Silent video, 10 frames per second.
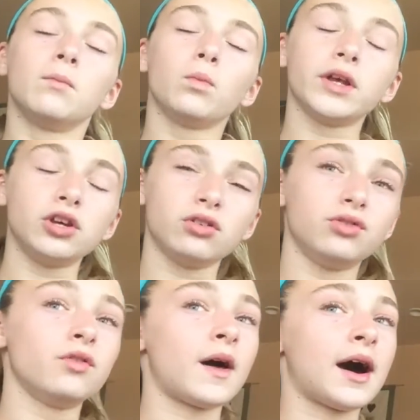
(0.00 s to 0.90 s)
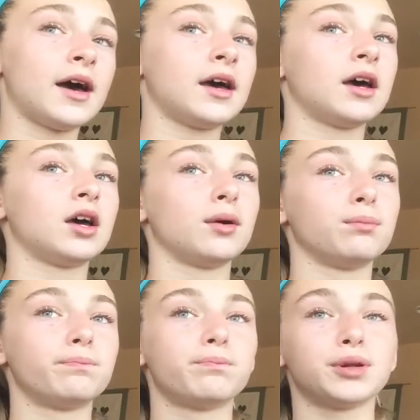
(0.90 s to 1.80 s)
When you do that,
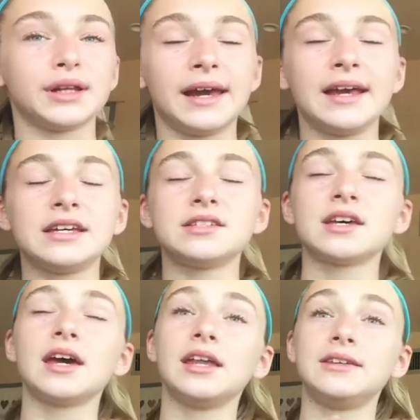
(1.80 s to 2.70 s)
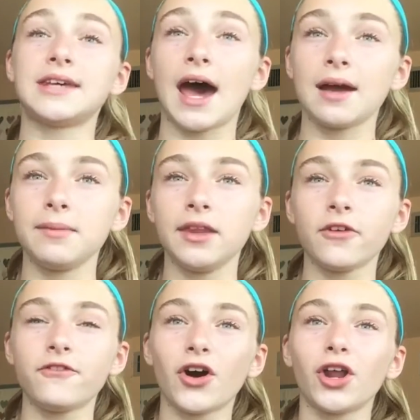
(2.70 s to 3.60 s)
please tag me in
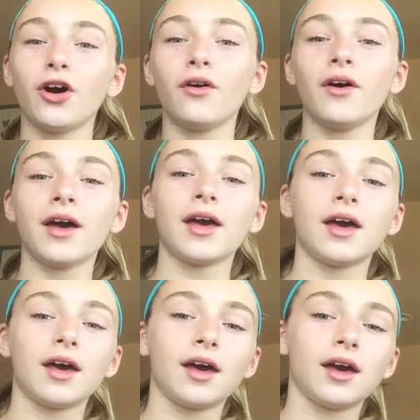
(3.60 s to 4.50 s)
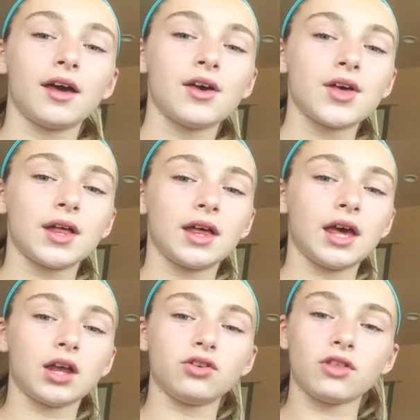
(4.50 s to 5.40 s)
the
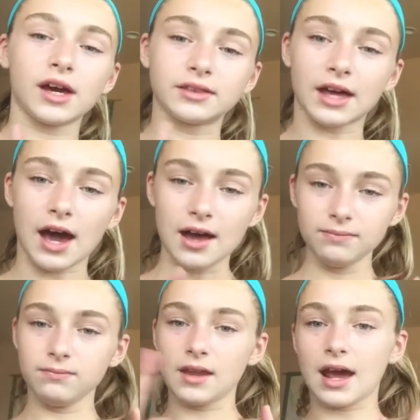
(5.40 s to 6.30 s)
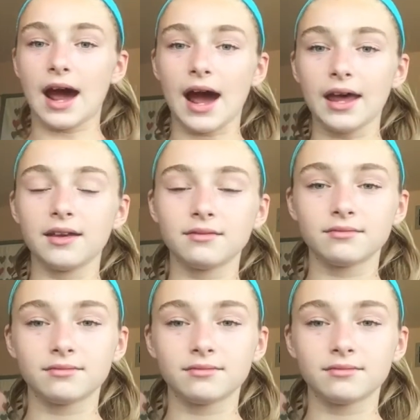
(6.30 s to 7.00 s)
photo and do like the at,